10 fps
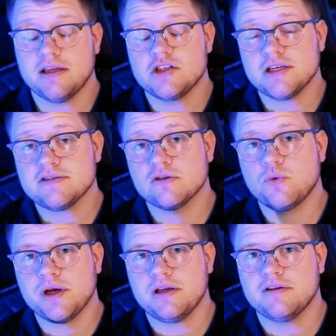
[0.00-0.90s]
And just to
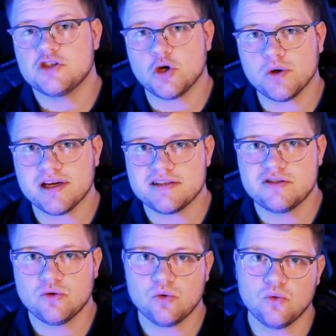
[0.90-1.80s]
quickly
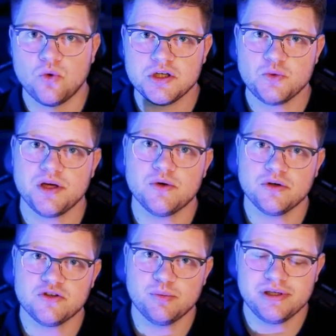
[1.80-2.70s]
showcase you what we're
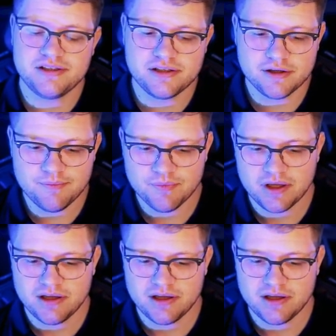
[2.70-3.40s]
going to build here,